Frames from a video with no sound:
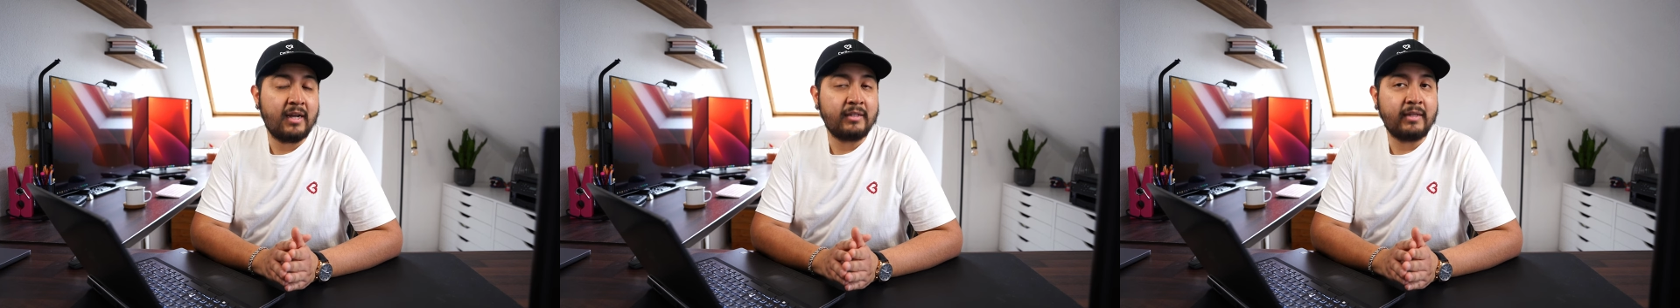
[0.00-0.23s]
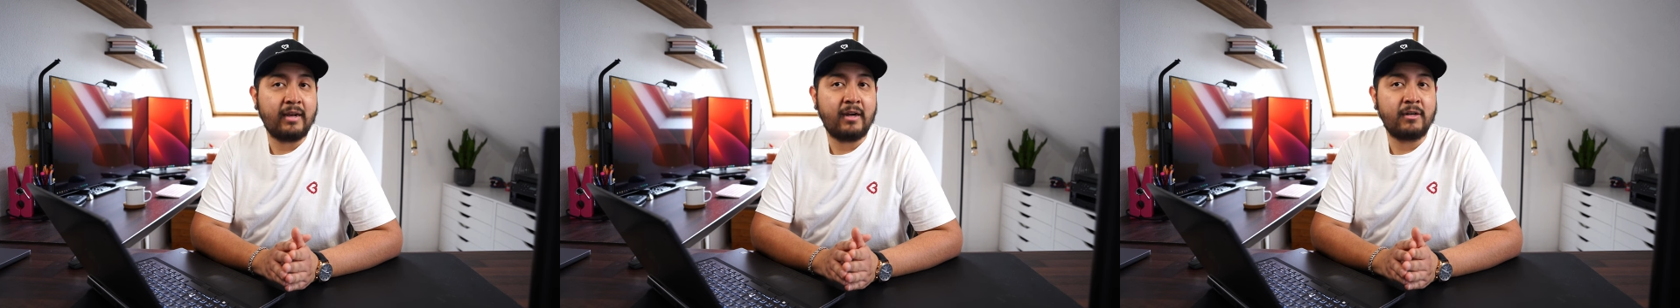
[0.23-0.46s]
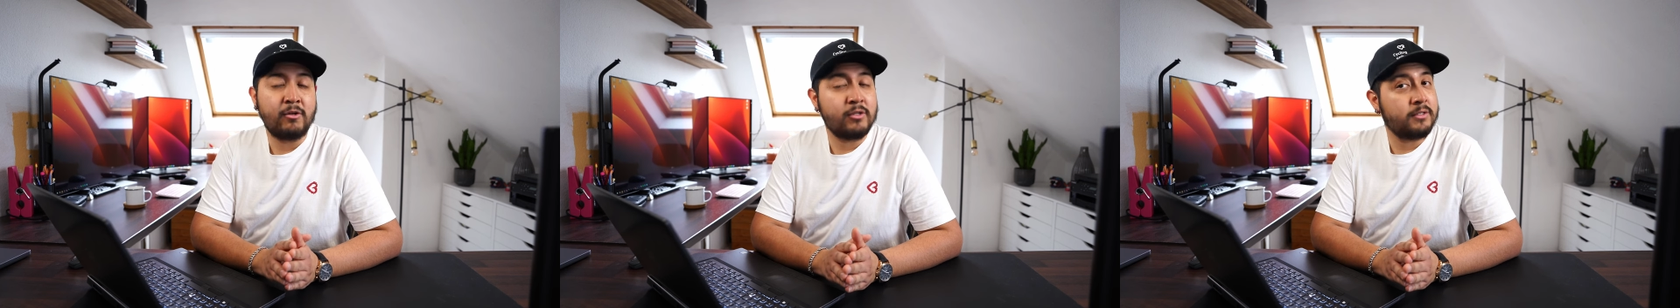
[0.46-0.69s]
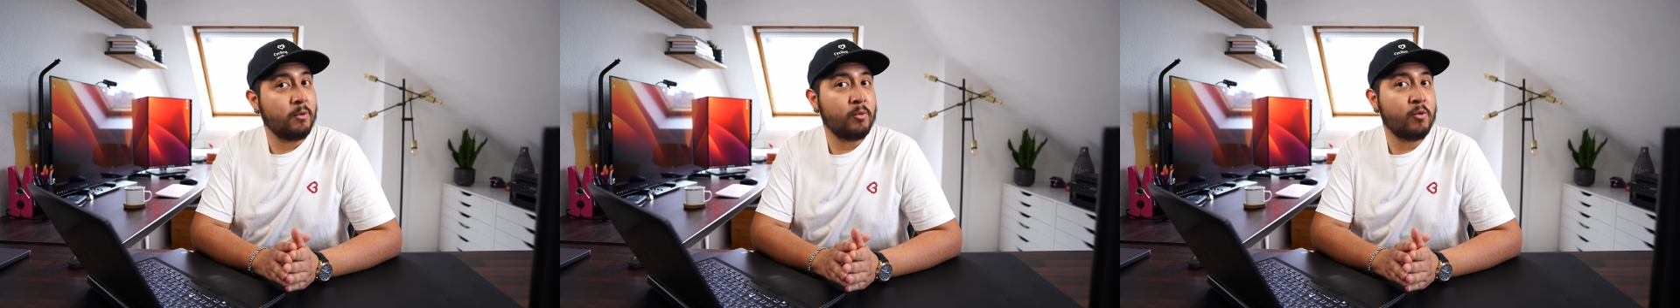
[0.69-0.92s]
and they are not
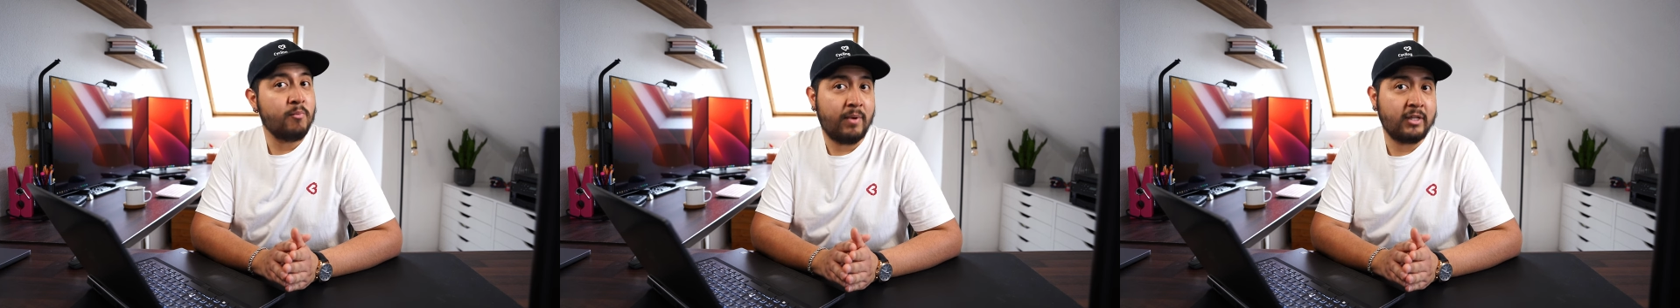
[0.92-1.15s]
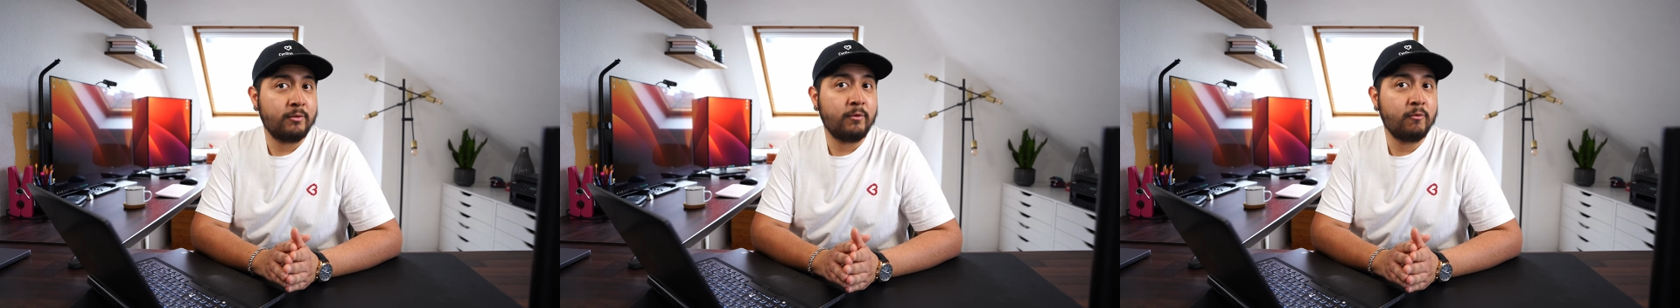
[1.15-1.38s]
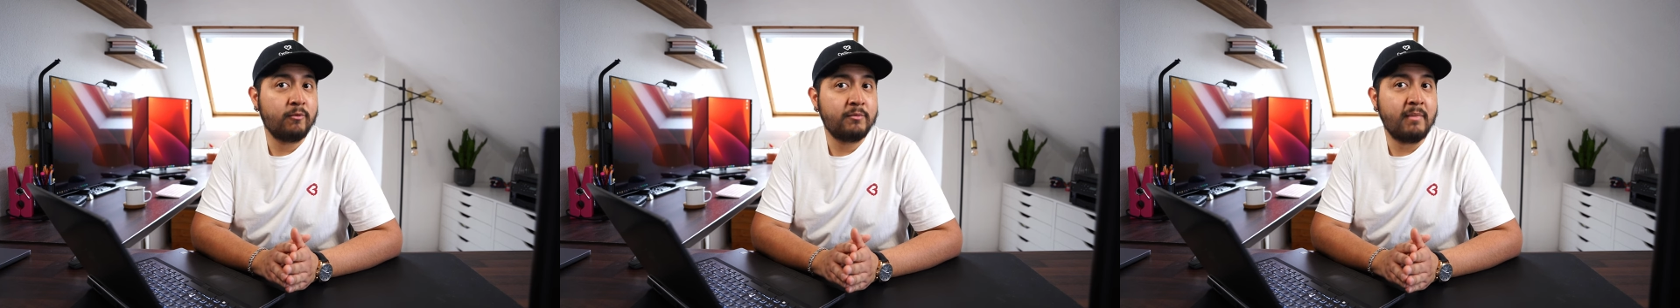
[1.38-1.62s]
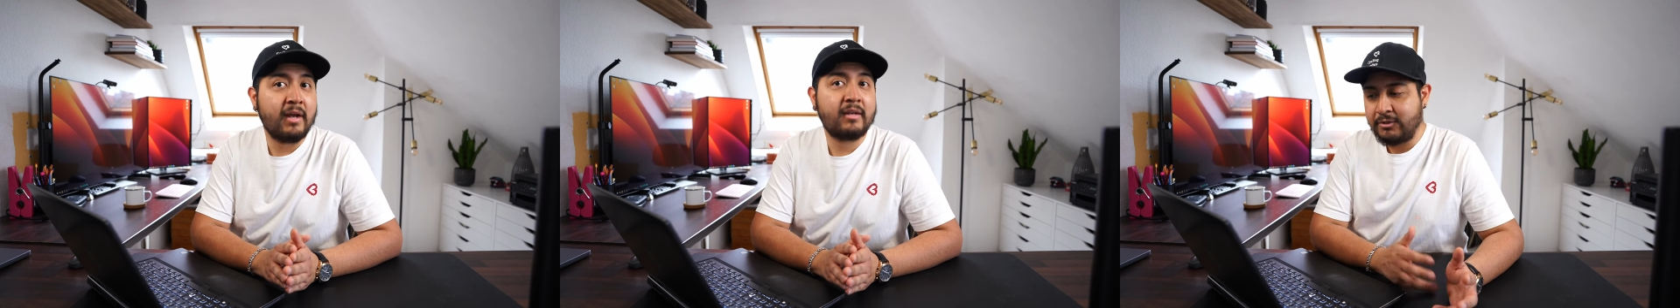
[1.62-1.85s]
at all compatible with
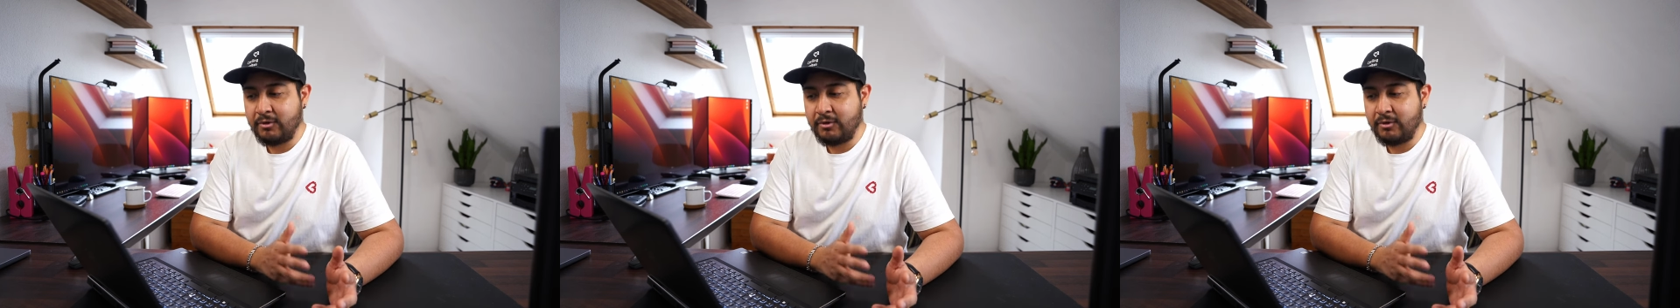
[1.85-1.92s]
Mac.